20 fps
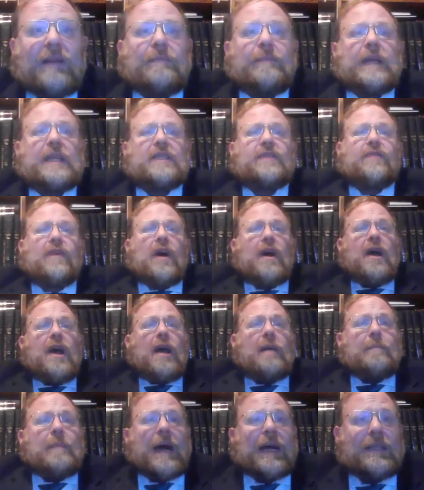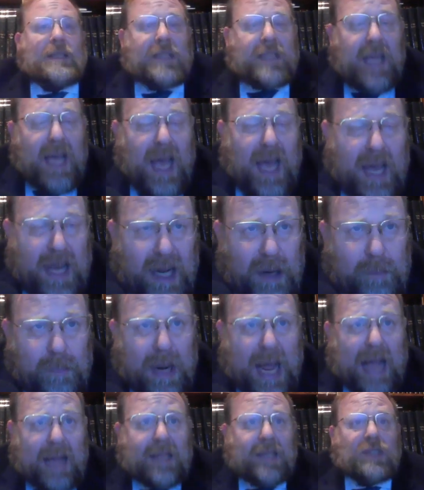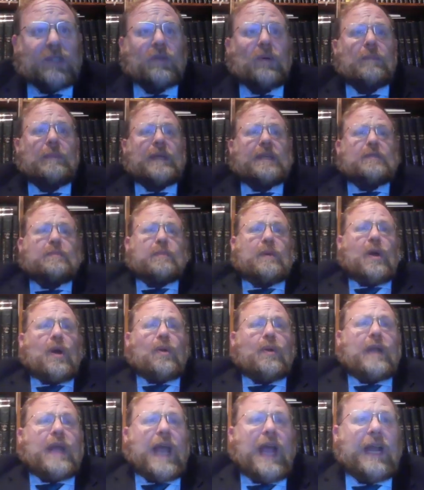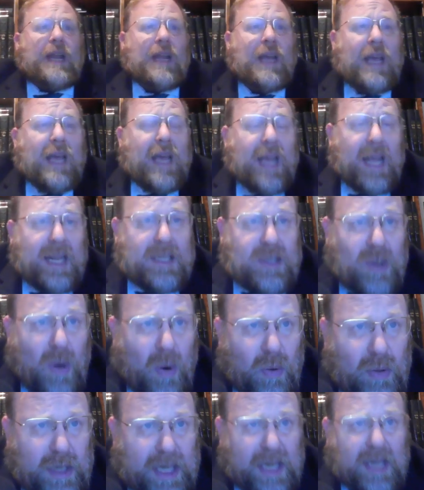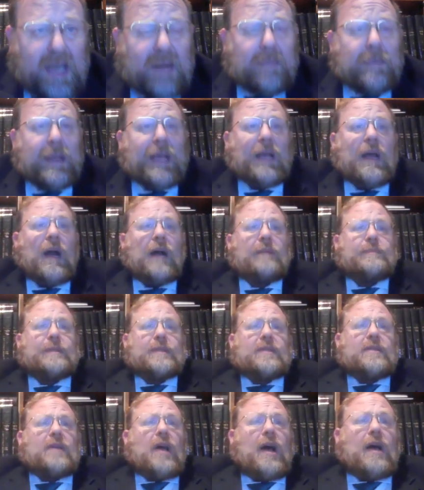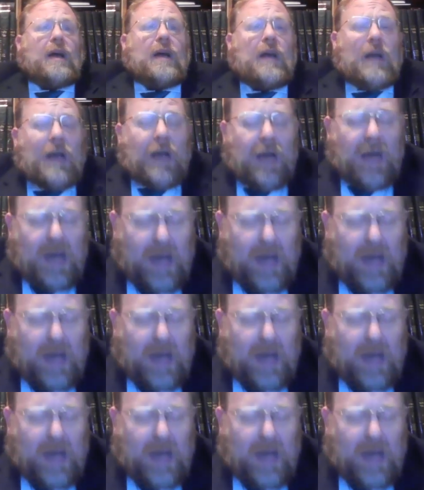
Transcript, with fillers: of mitzvah. in practice. It only can be up, uh, uh,